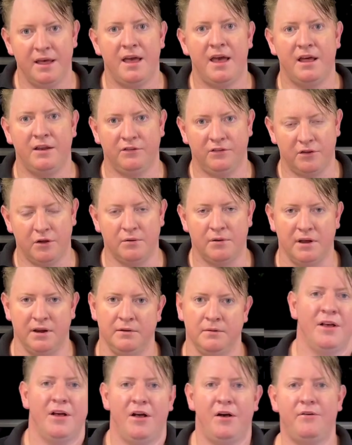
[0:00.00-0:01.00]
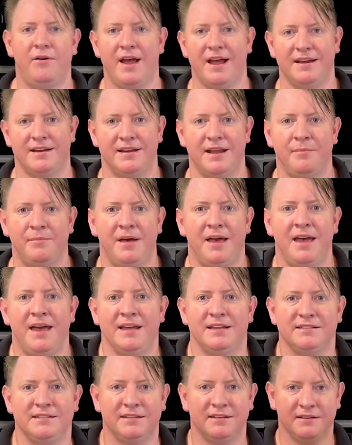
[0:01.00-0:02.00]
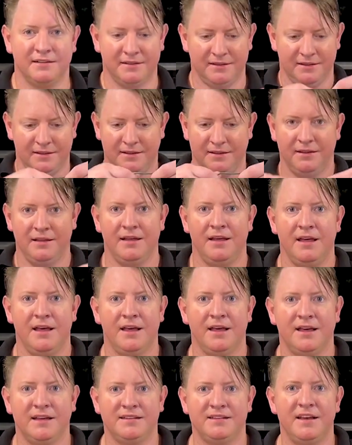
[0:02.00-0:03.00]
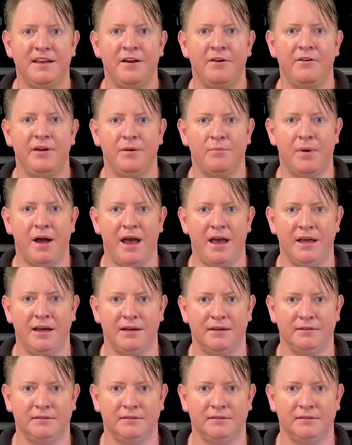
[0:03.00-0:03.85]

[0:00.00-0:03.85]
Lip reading: and so on. Alright, number 8, catenary wire.